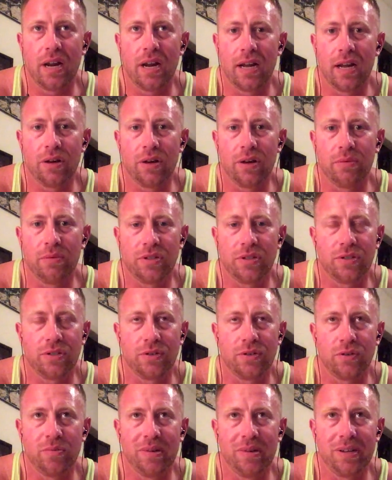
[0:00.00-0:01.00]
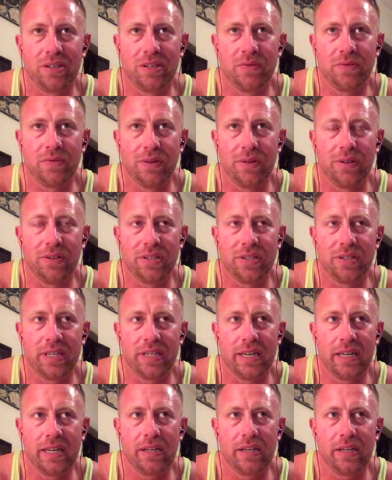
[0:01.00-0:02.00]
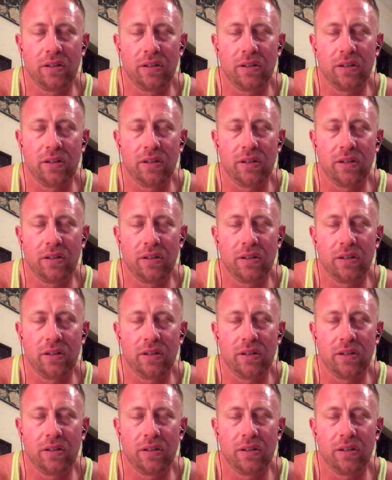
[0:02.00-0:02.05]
I thought was such a tremendous villain as a kid.